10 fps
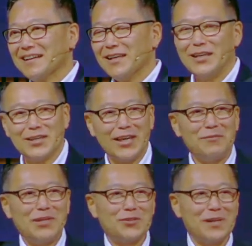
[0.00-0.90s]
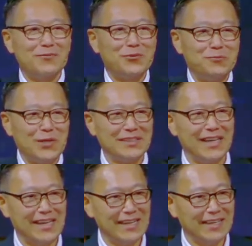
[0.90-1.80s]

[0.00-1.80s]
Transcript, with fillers: He came into my room one day